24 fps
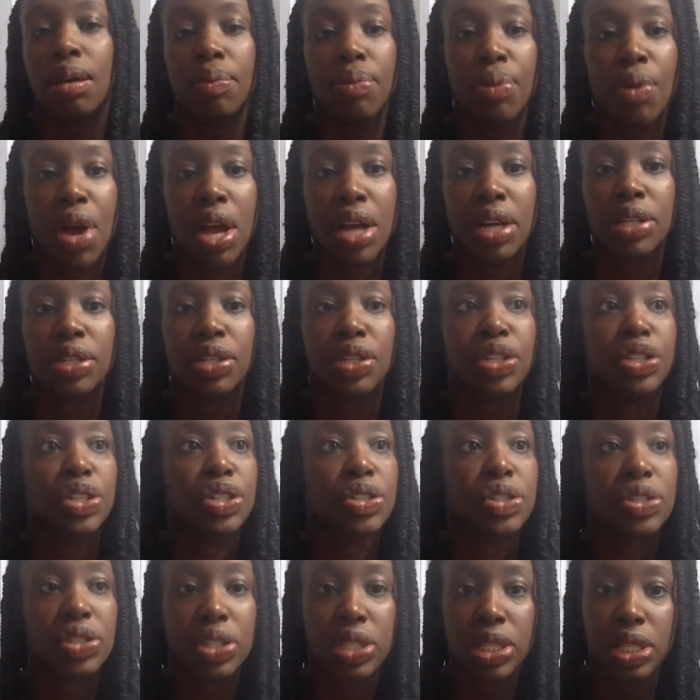
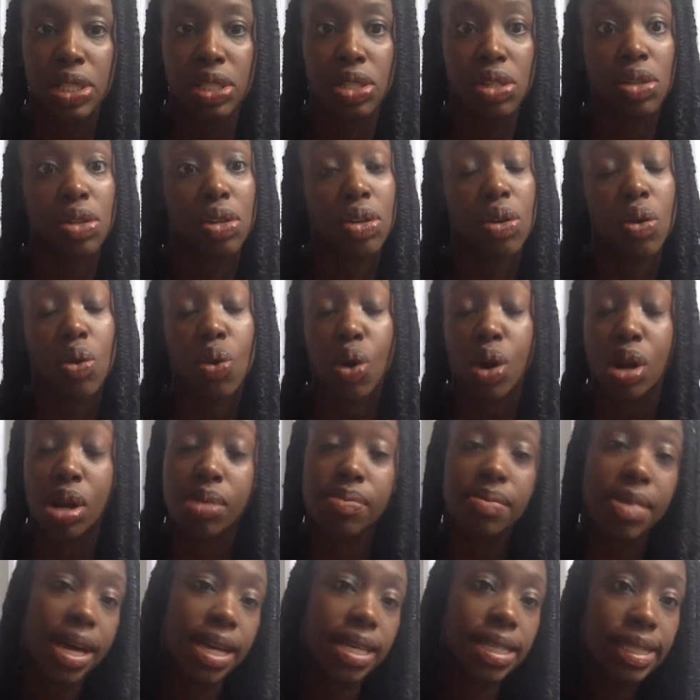proctor, center, or
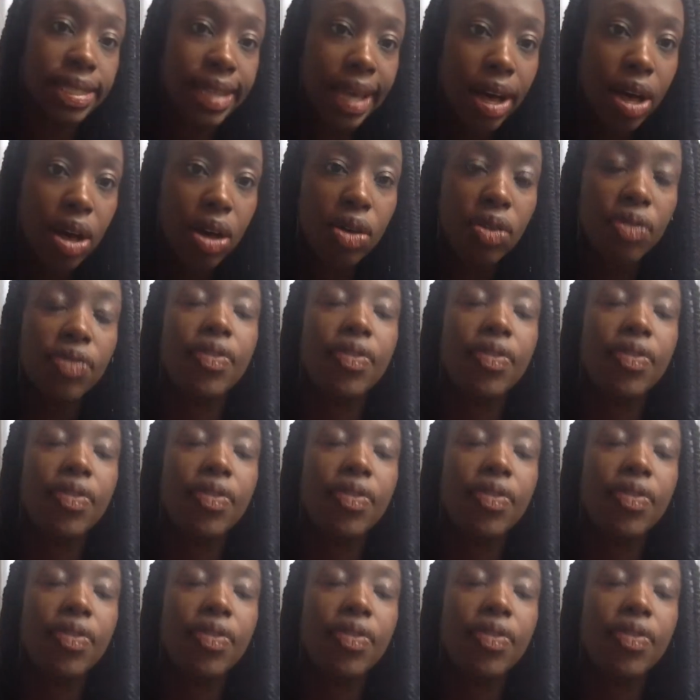myself.